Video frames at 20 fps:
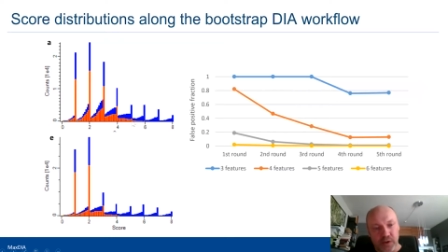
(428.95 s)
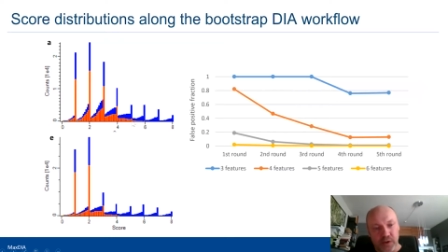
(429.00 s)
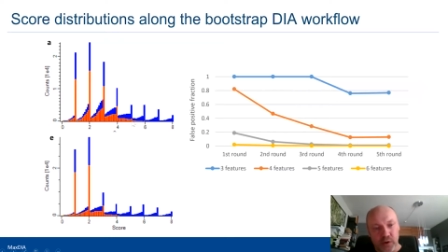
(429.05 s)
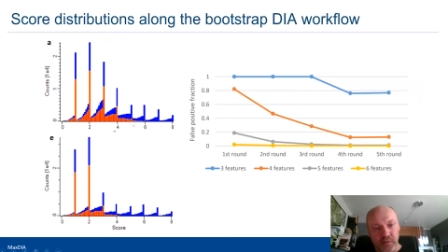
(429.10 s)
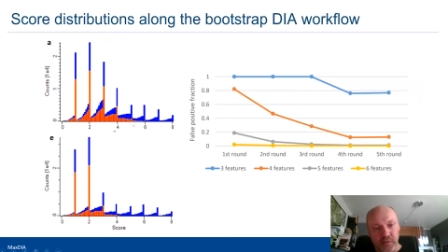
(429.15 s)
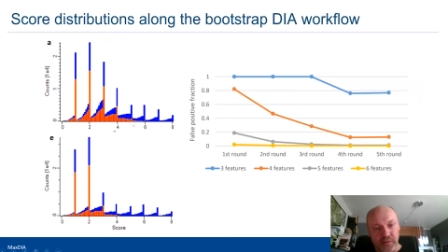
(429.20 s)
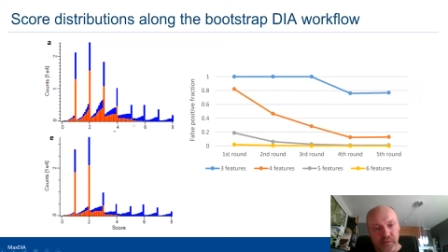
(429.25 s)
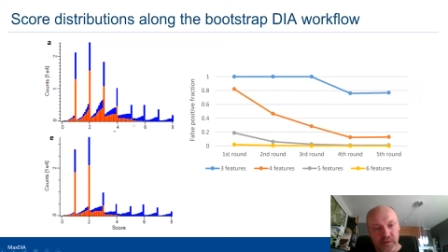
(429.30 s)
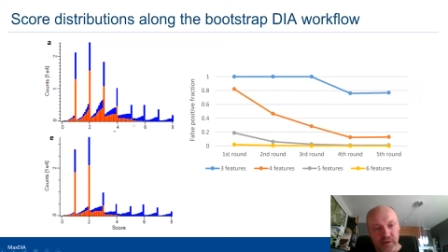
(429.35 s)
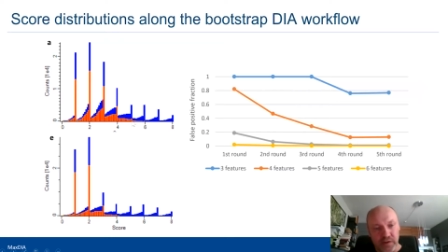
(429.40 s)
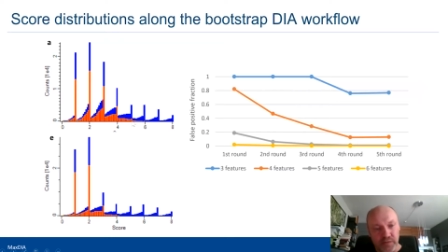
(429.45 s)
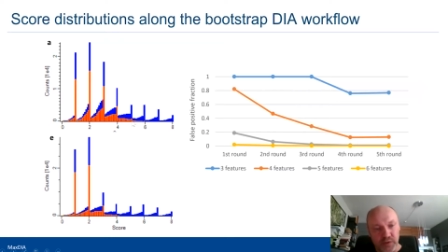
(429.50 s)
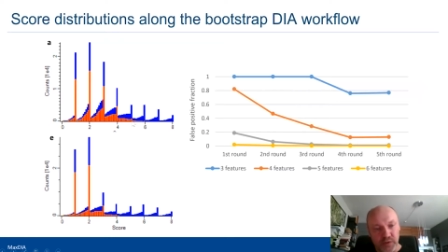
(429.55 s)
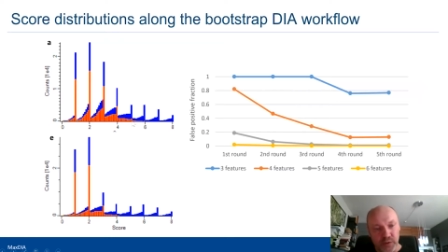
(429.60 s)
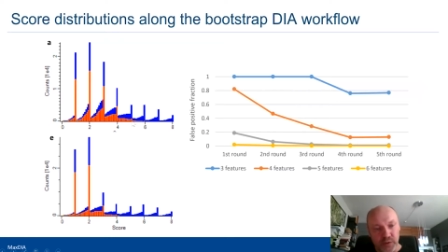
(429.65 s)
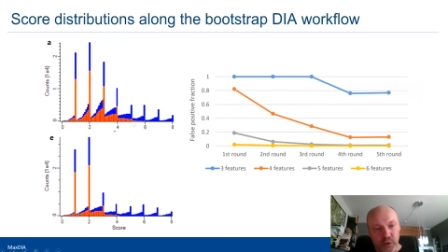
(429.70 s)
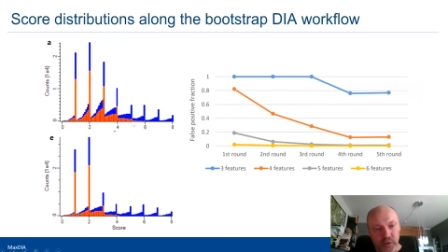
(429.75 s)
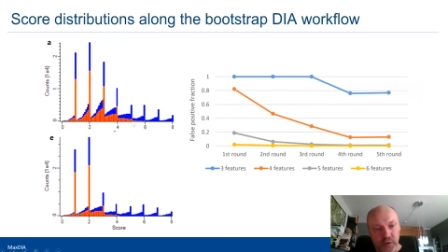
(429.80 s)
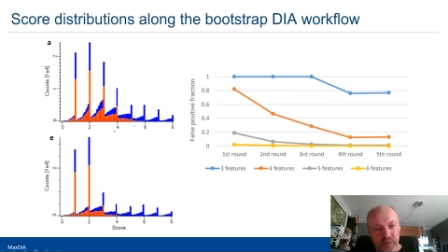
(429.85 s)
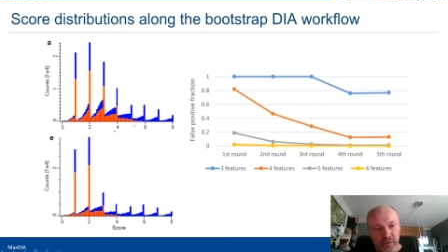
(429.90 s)

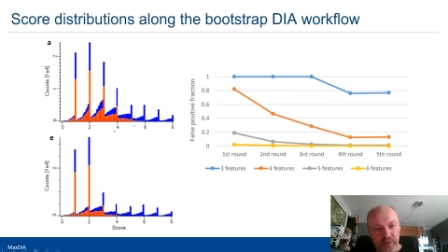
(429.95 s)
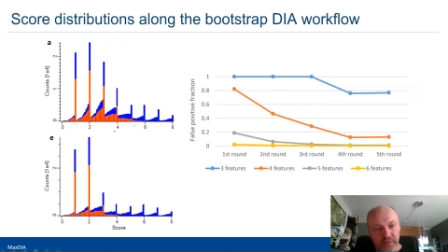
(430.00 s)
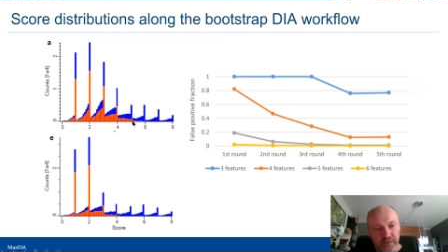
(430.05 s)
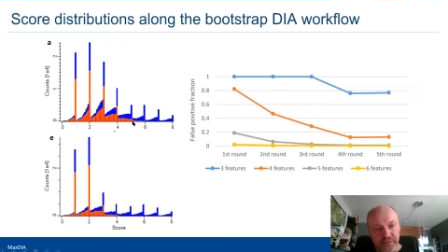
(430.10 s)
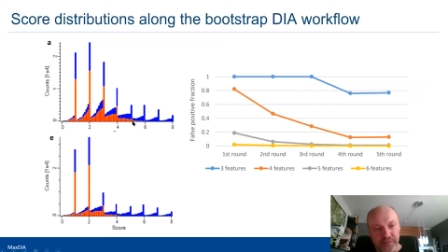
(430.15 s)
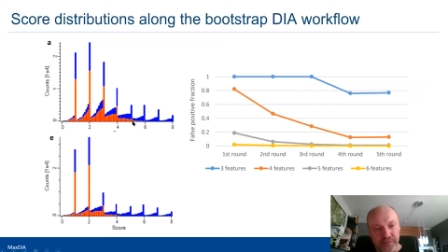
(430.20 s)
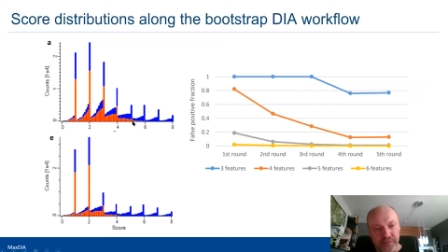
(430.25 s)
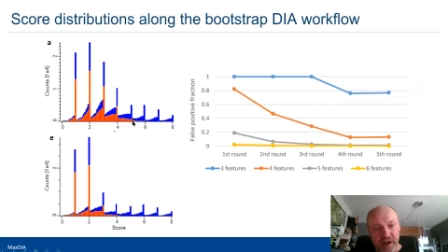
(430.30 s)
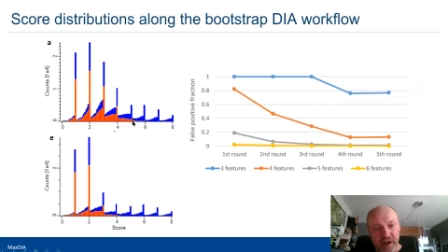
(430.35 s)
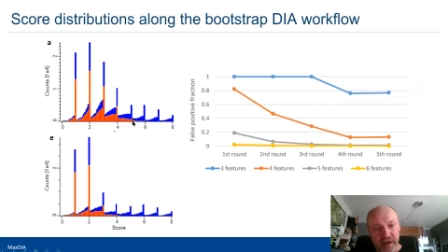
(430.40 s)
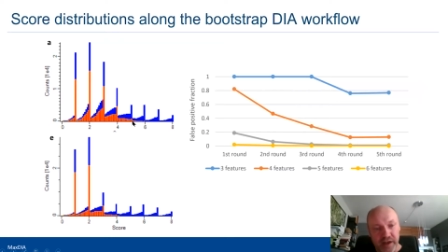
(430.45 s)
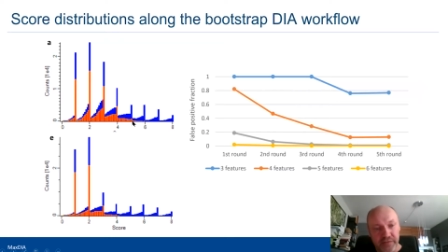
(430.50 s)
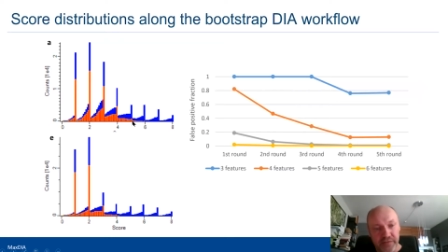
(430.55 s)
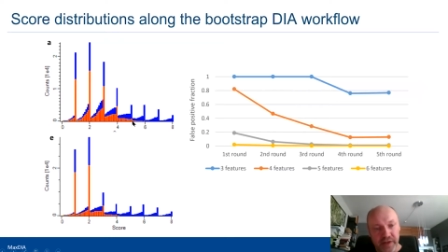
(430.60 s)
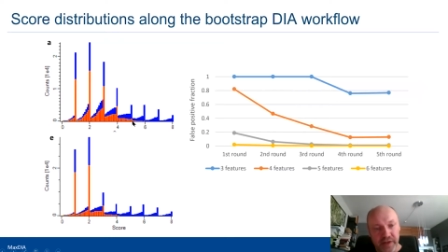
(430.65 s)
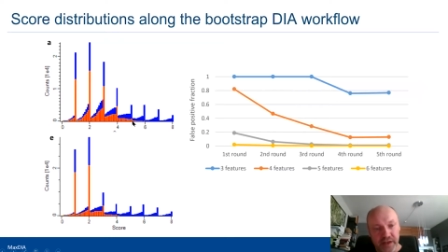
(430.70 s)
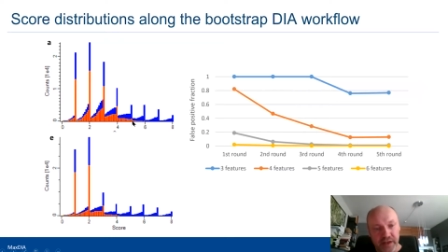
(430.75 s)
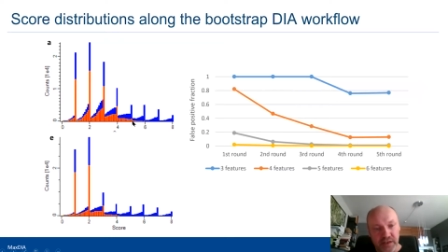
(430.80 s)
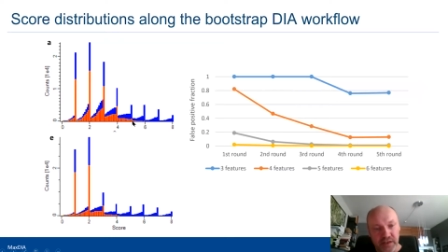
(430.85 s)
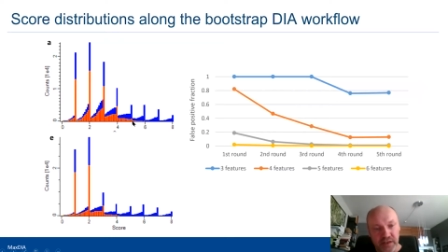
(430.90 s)
over 5,
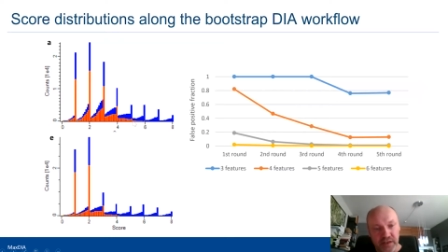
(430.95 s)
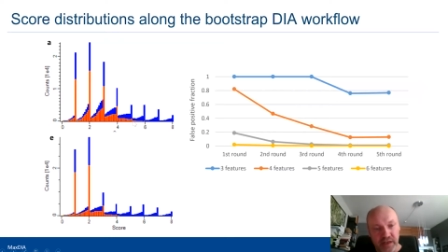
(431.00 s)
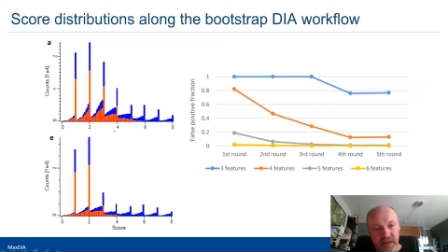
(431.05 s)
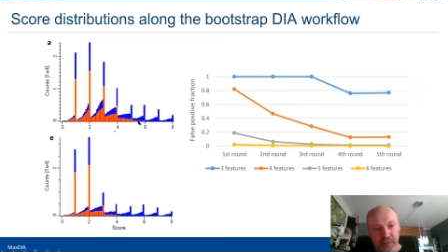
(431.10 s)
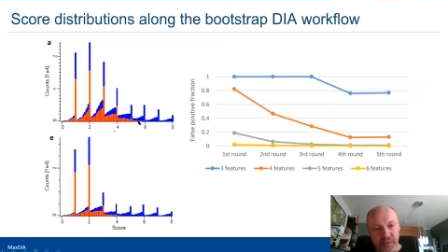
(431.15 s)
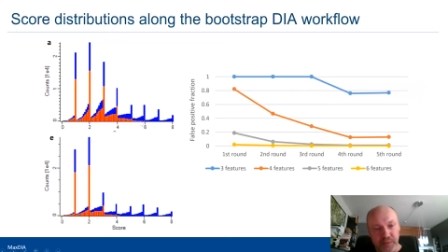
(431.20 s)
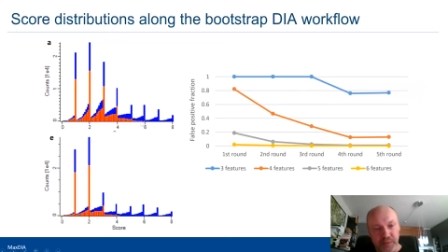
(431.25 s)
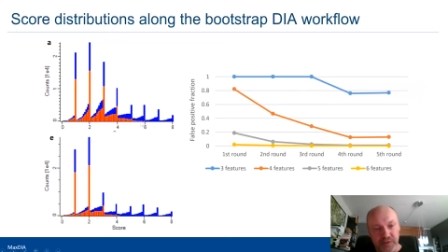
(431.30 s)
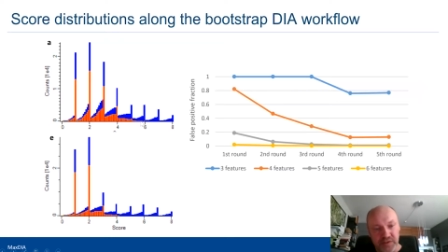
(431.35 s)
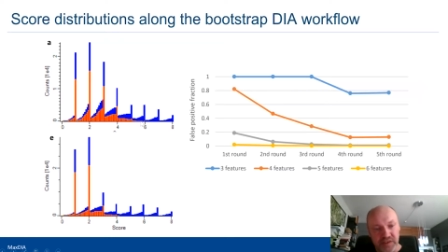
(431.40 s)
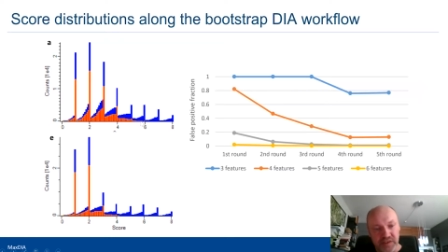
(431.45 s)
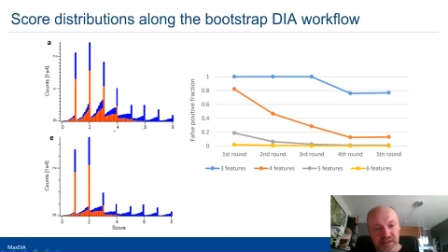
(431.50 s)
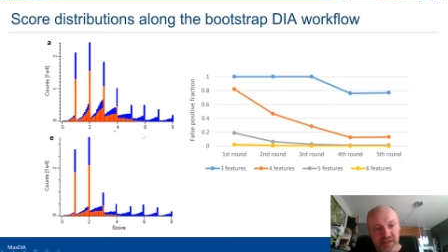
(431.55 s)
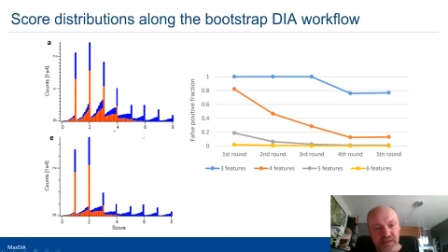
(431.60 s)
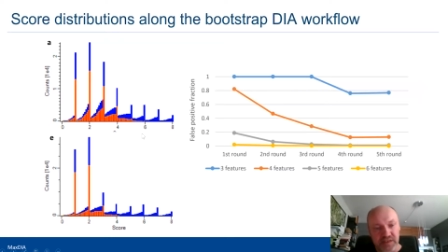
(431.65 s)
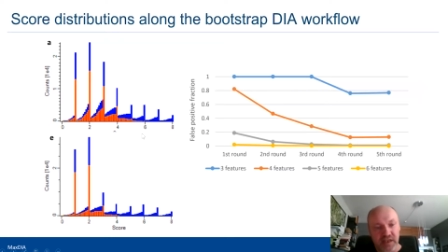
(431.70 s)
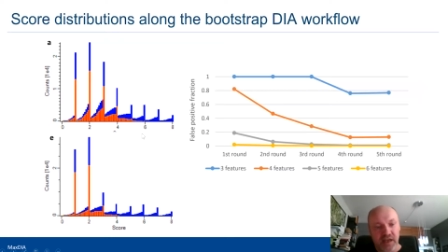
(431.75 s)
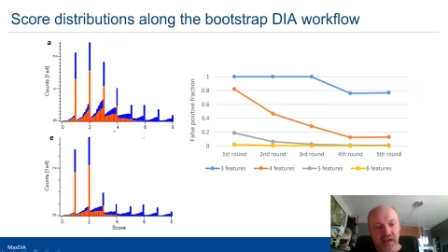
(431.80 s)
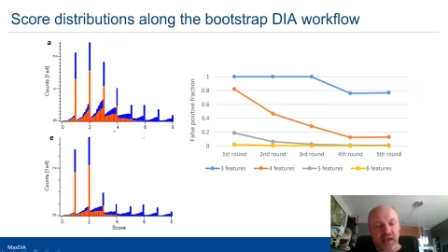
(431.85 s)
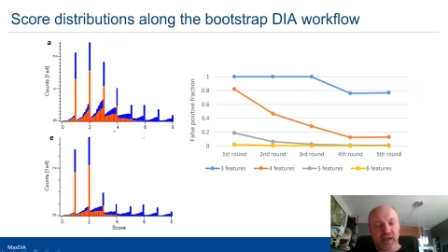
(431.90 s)
actually up to
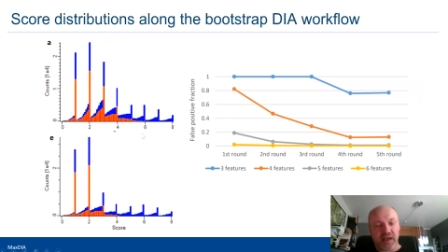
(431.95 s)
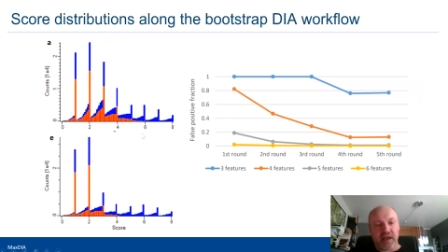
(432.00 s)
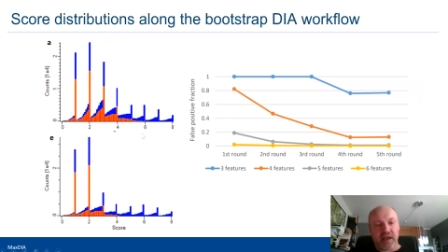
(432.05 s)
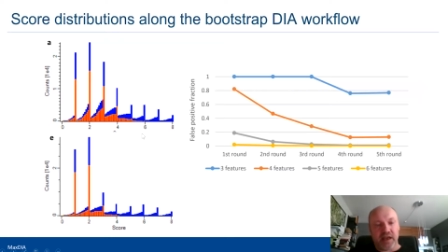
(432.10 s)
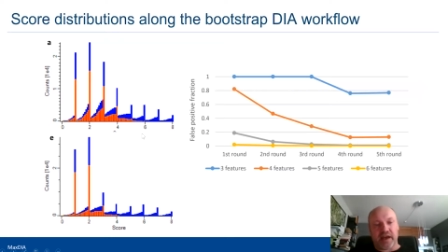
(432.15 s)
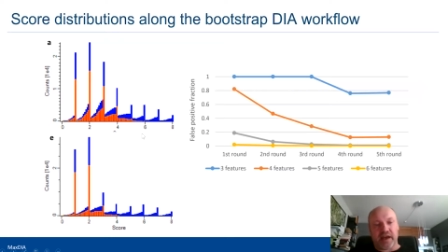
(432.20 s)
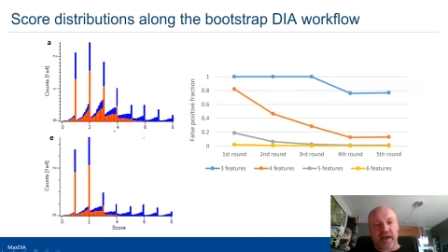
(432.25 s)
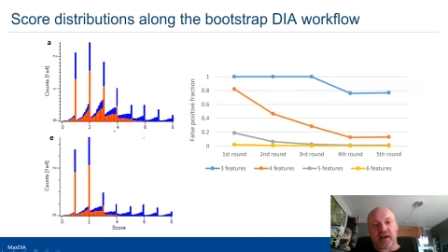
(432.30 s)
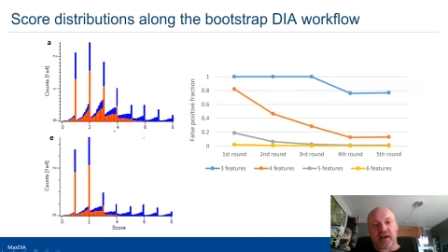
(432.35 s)
6. And